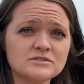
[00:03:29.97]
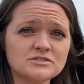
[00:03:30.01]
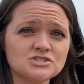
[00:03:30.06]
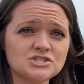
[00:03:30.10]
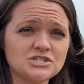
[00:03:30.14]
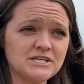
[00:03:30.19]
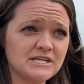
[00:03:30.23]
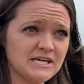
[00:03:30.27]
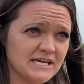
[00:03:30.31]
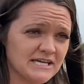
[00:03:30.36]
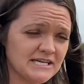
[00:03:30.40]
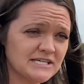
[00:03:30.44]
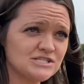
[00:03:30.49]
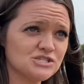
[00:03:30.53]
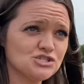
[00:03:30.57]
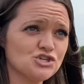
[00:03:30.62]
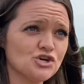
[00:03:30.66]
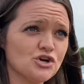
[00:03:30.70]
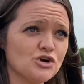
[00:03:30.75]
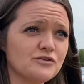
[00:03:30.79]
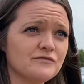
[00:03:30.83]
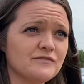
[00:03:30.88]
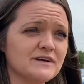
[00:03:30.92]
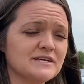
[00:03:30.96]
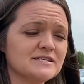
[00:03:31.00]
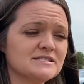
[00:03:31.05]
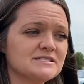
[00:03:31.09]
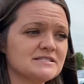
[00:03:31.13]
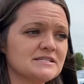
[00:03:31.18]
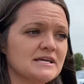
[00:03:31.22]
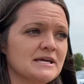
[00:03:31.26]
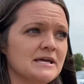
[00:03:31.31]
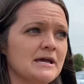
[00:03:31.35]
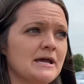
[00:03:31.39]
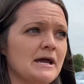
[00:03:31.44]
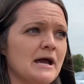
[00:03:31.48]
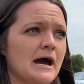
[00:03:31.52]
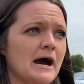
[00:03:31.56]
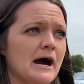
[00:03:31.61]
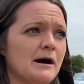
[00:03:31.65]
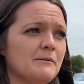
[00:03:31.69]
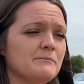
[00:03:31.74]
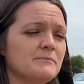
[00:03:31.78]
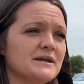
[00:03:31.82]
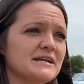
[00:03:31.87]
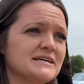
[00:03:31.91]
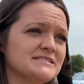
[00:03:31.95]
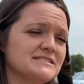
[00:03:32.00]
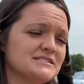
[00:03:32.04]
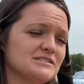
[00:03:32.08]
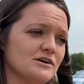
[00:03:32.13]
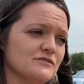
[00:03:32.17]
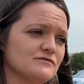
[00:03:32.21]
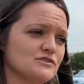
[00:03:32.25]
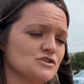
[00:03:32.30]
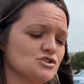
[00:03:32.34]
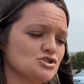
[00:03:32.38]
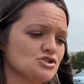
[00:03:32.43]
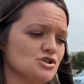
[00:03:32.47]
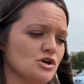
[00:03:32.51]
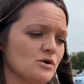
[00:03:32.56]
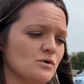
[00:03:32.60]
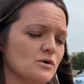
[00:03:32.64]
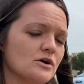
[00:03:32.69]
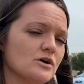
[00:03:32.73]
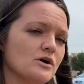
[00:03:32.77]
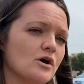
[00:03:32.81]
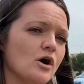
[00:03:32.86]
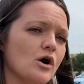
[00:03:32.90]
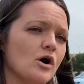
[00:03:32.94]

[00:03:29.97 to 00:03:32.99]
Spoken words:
She is nervous. But I still have to show her